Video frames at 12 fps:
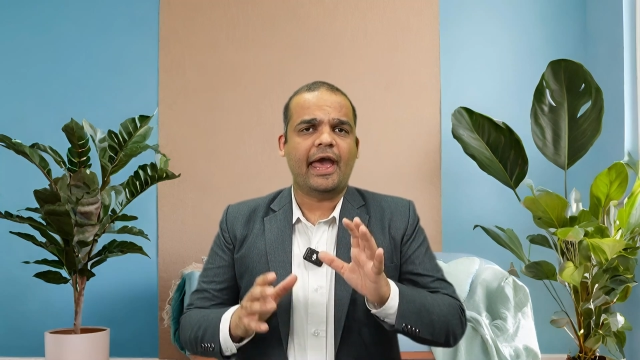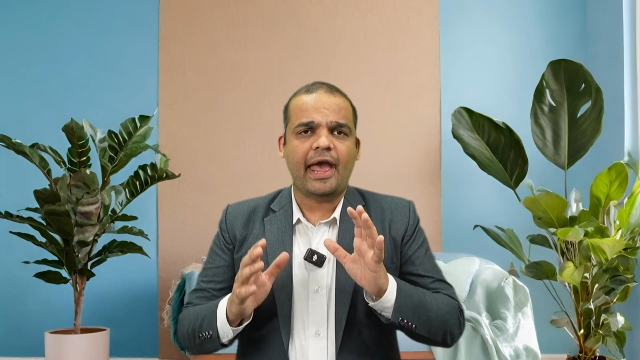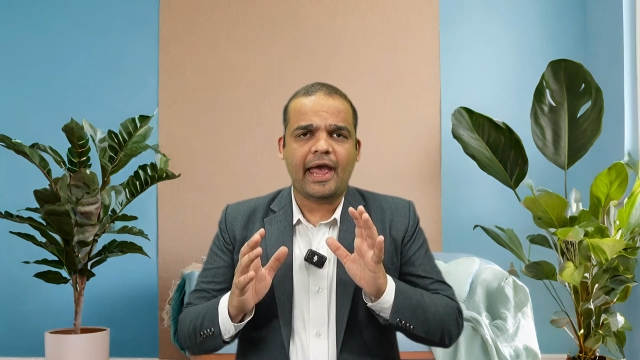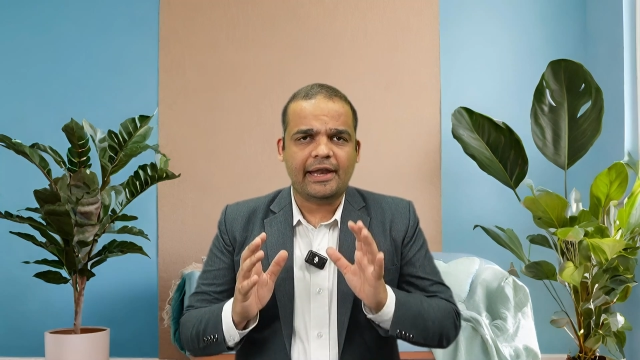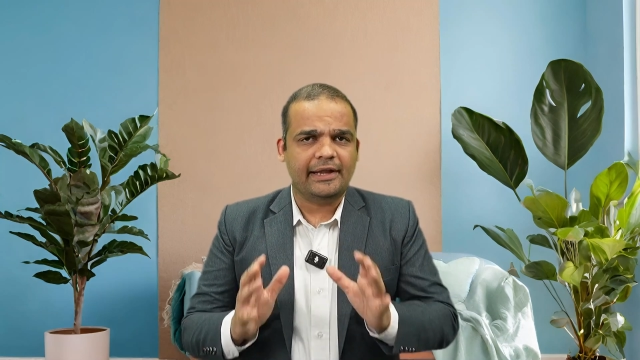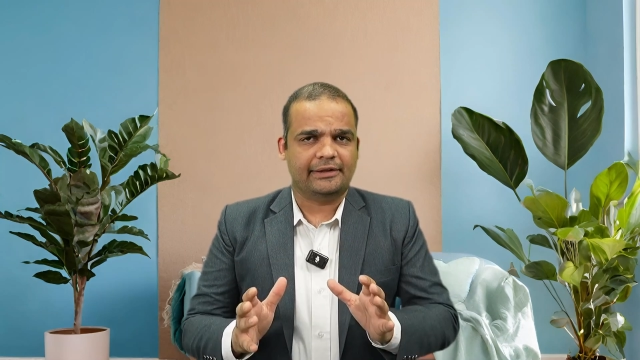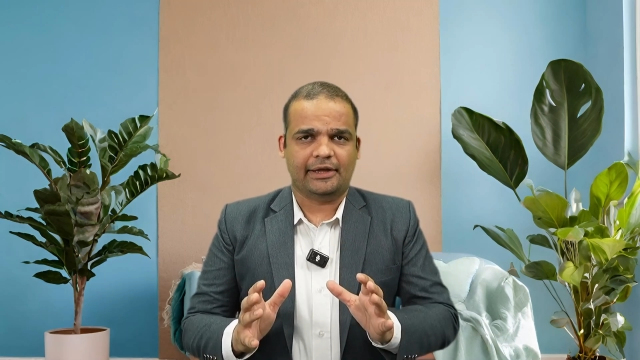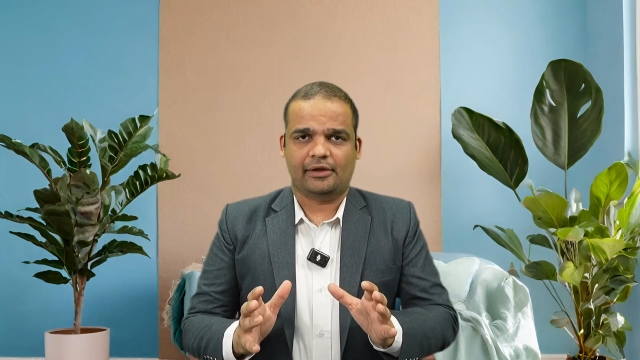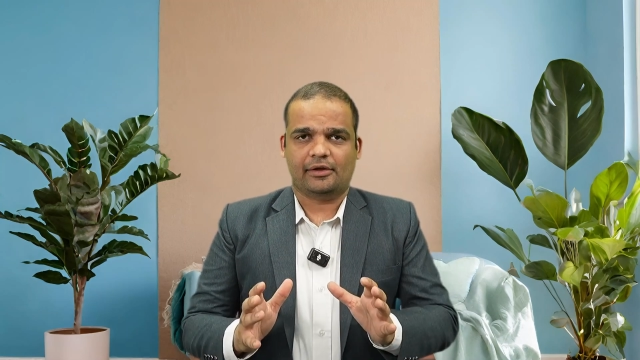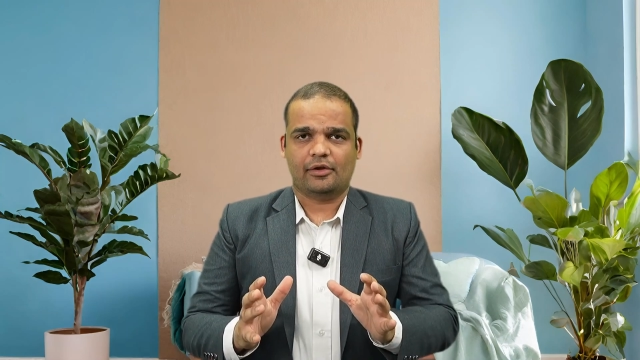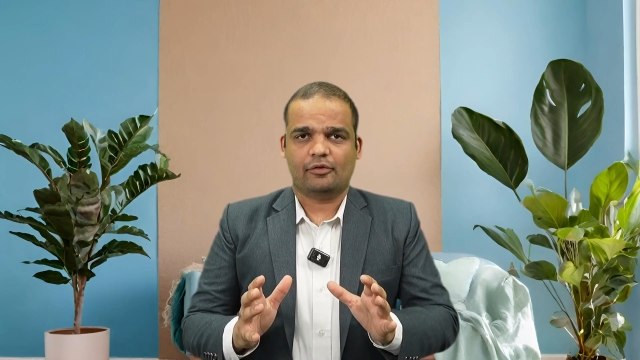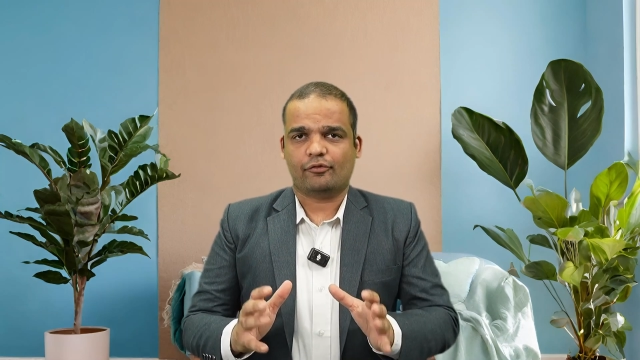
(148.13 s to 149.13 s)

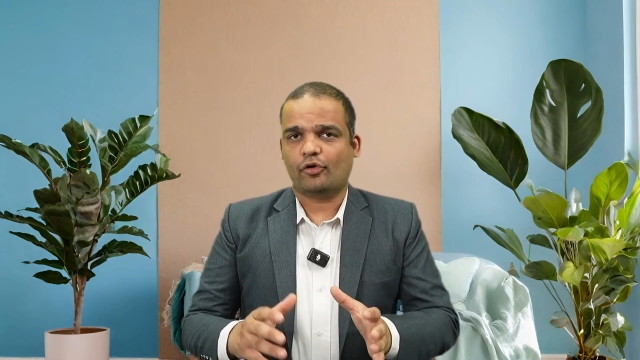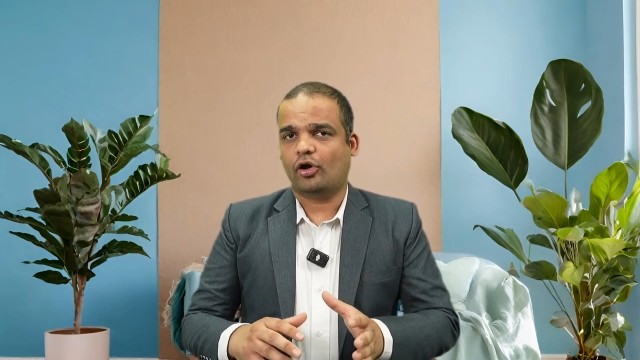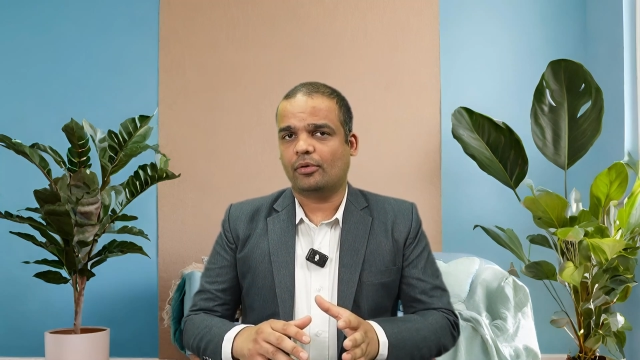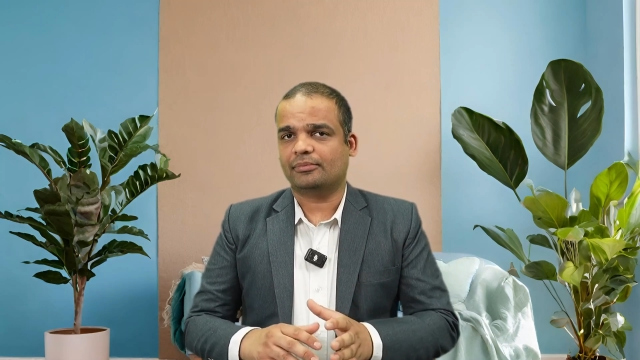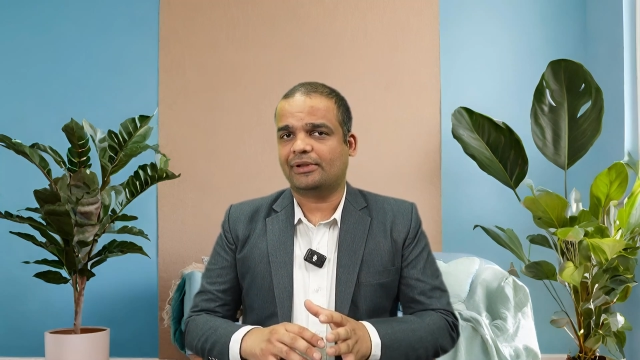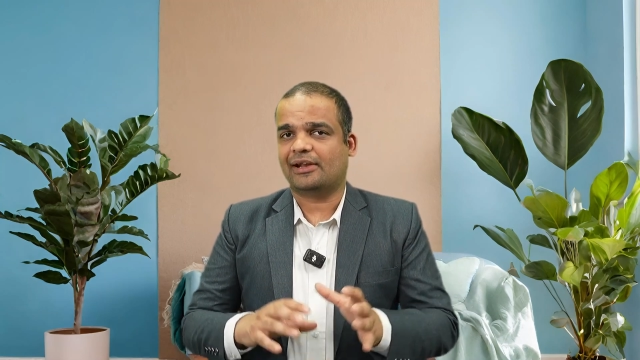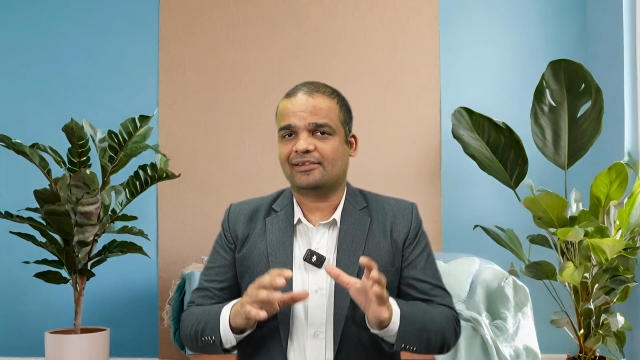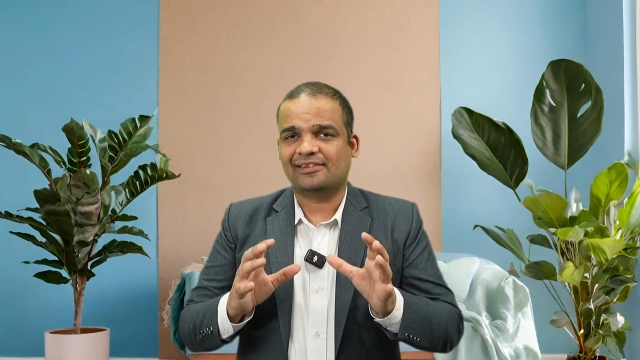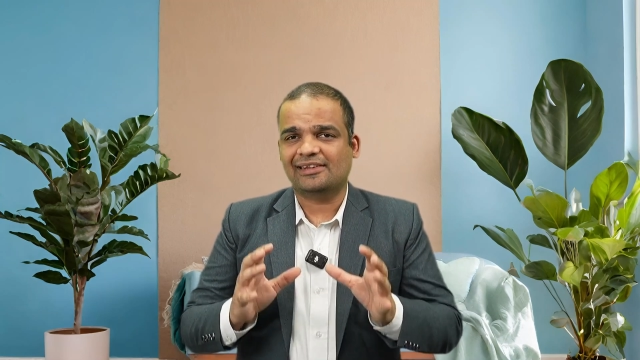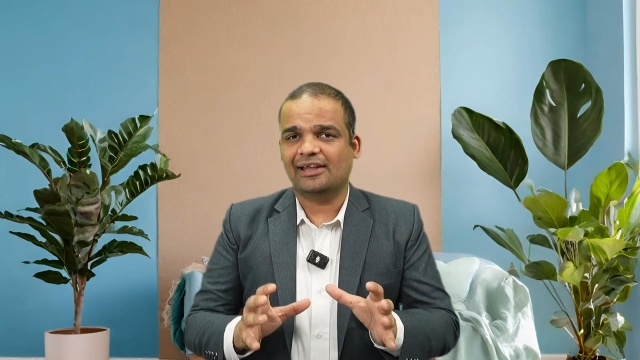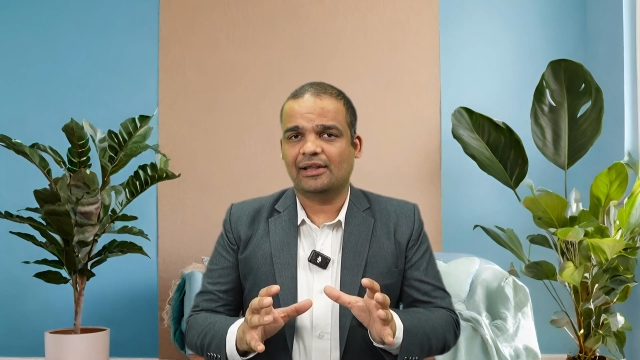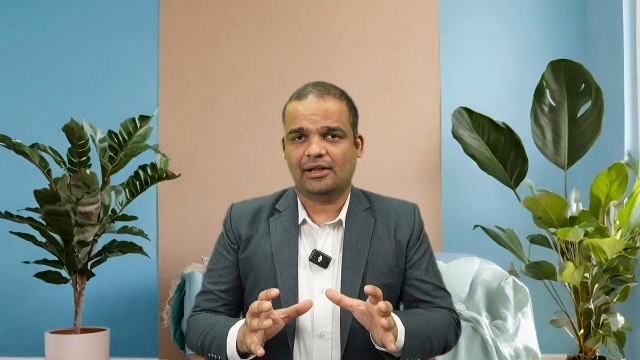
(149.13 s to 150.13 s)
anything from that
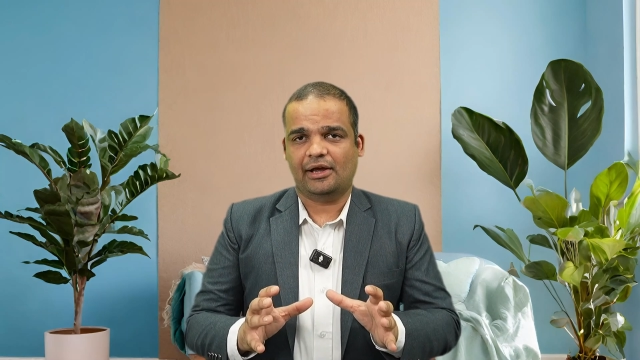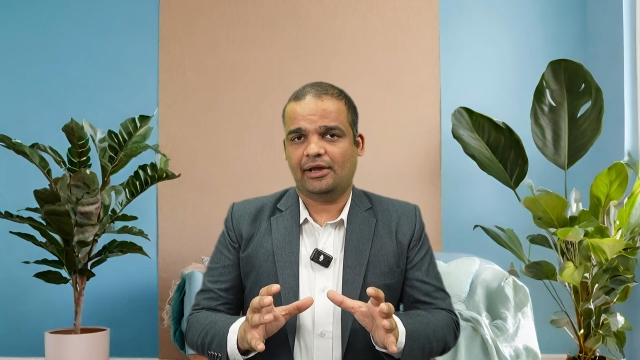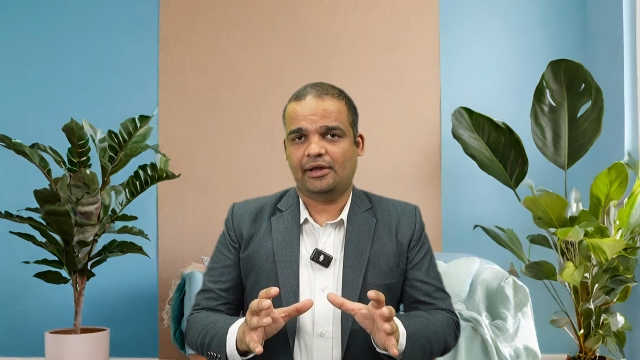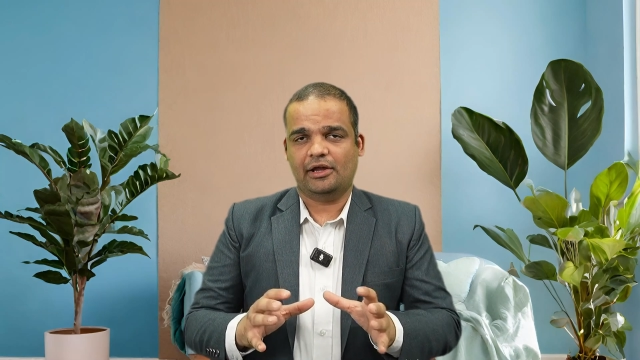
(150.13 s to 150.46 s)
CLI